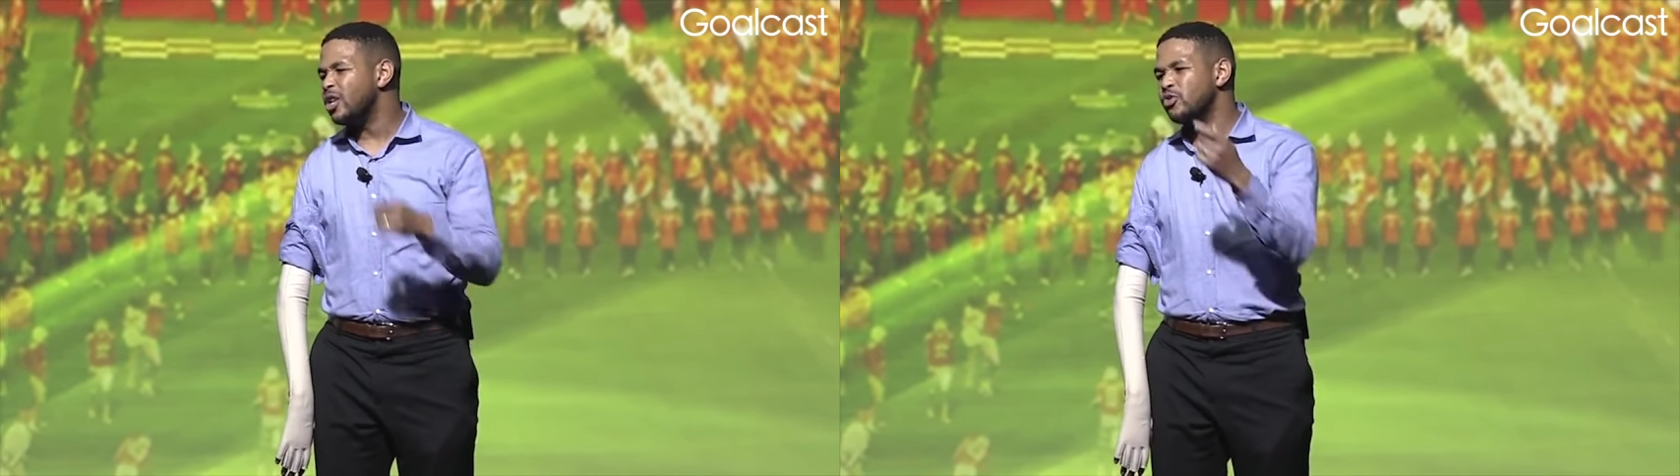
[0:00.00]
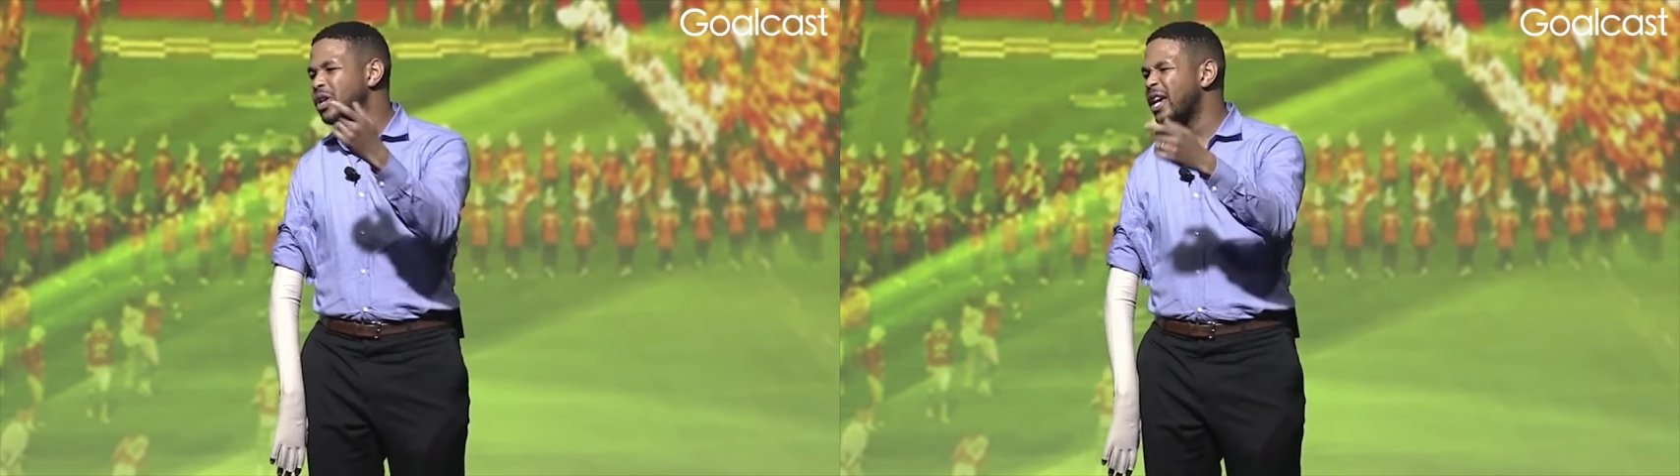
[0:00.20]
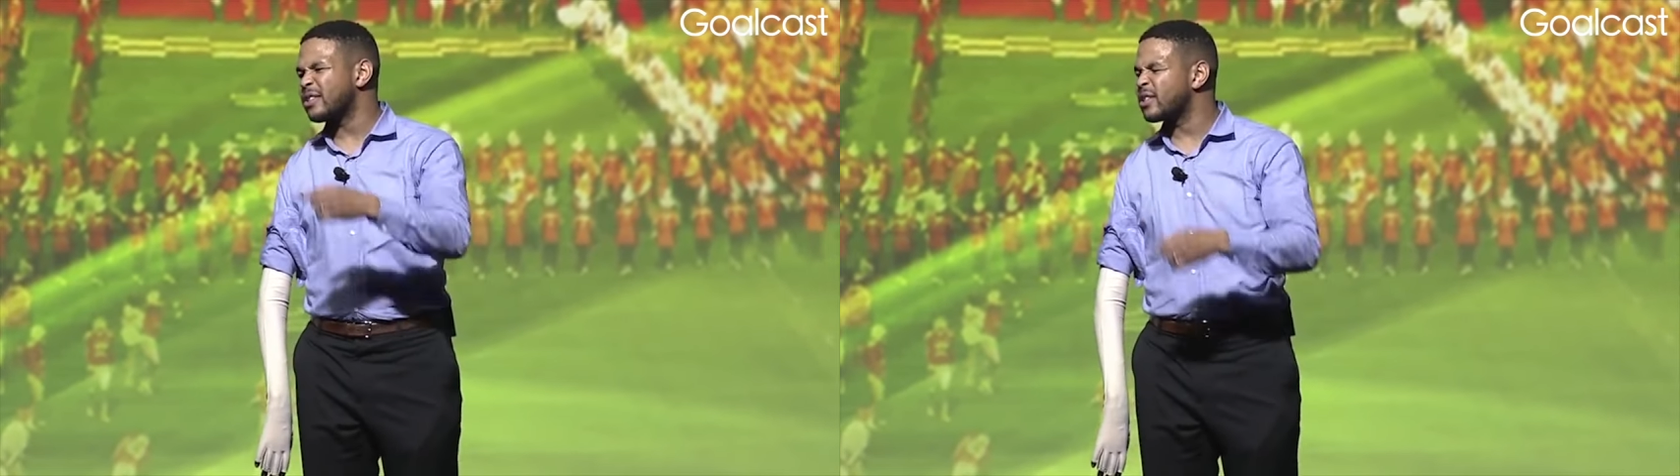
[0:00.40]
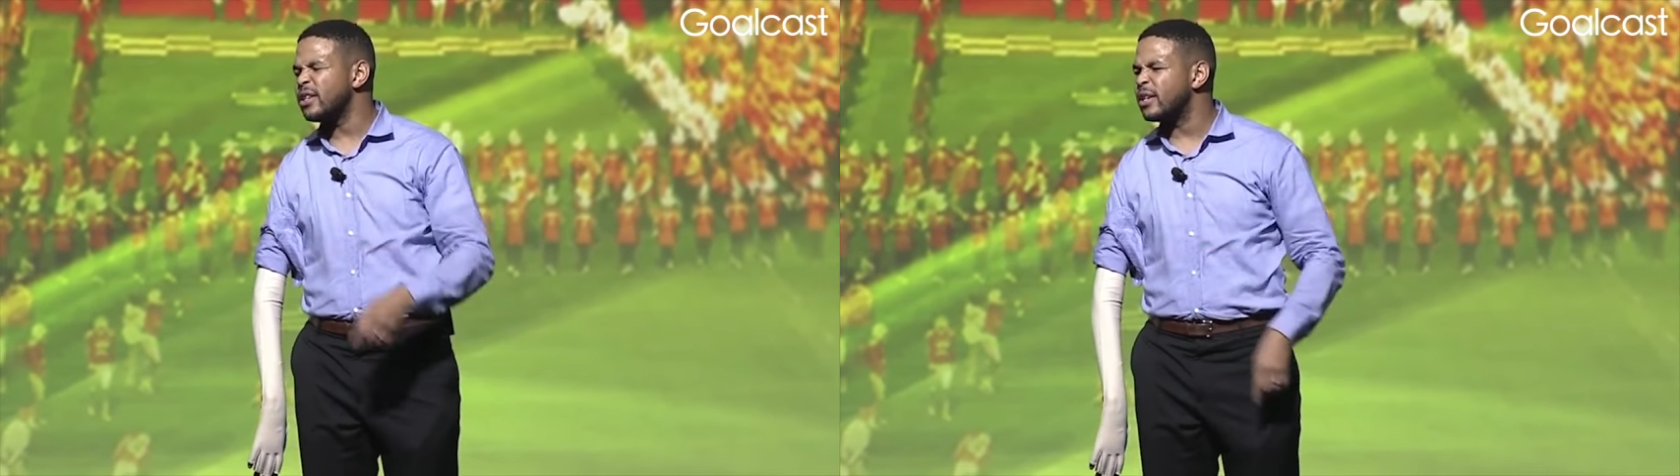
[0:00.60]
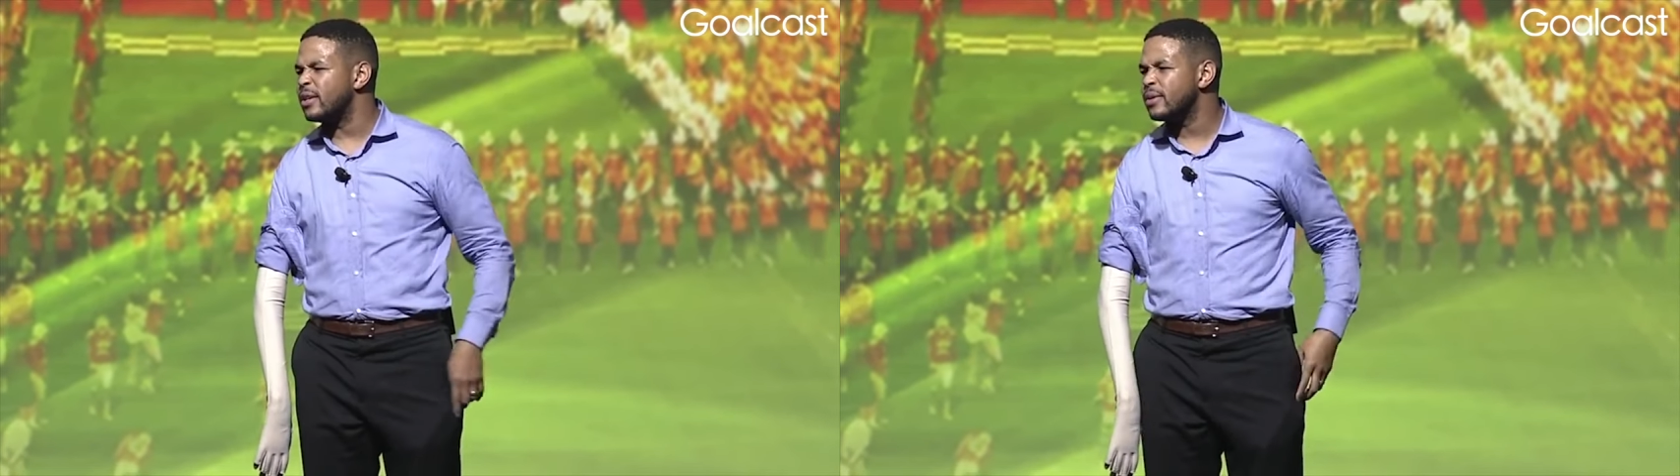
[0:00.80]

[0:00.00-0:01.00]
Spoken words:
and you can't see